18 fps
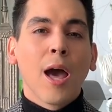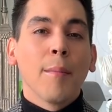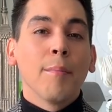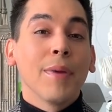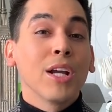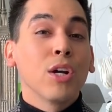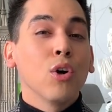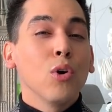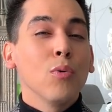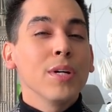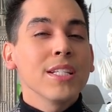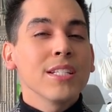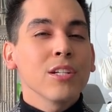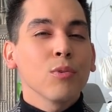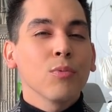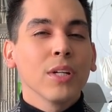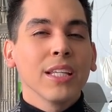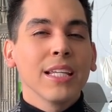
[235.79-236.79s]
My goal was
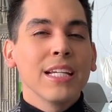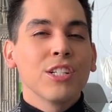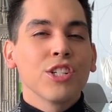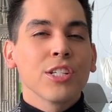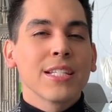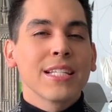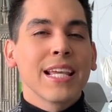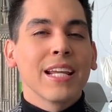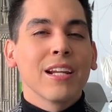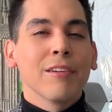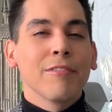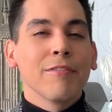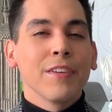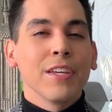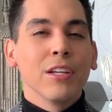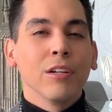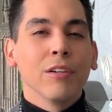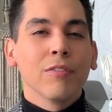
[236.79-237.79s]
to really just get a
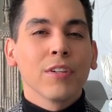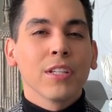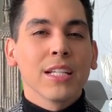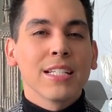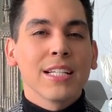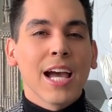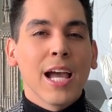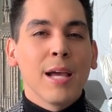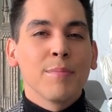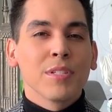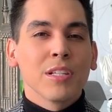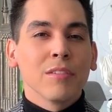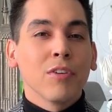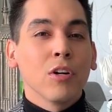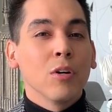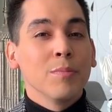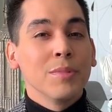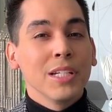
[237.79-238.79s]
feel for the types of
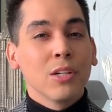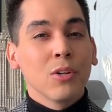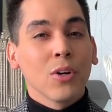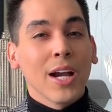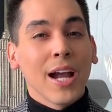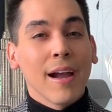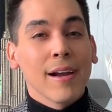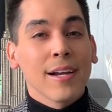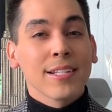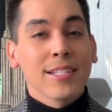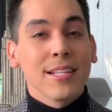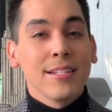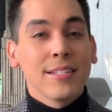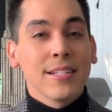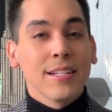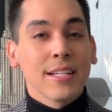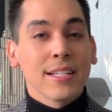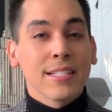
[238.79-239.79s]
home decor
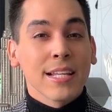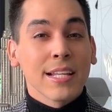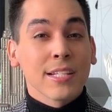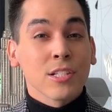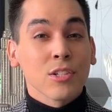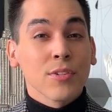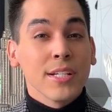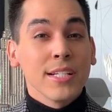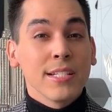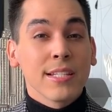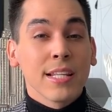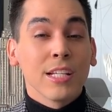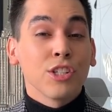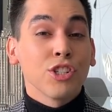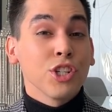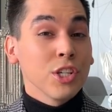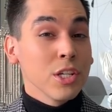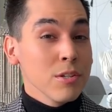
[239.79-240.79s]
accents and accessories that
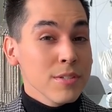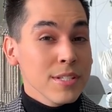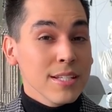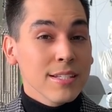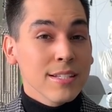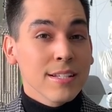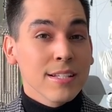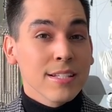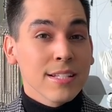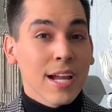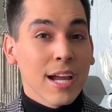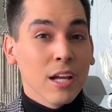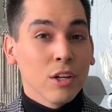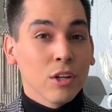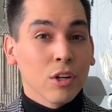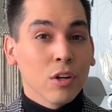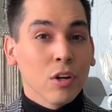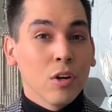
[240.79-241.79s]
she uses to
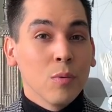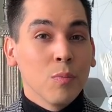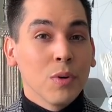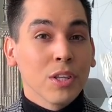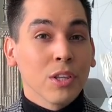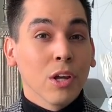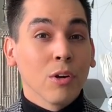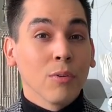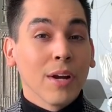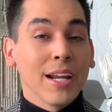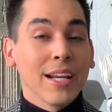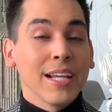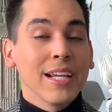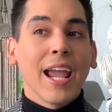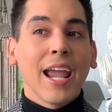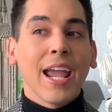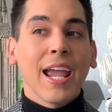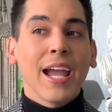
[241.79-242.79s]
style her home with
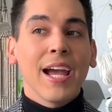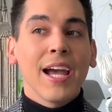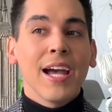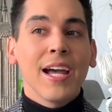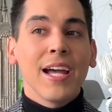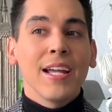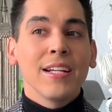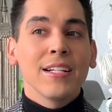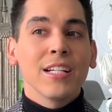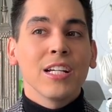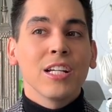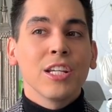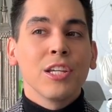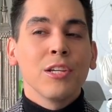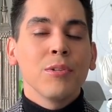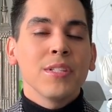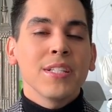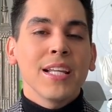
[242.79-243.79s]
already, and
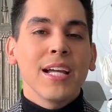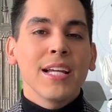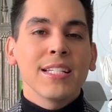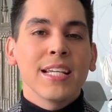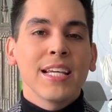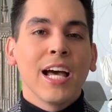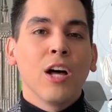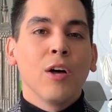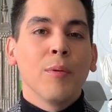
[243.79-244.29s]
use that to help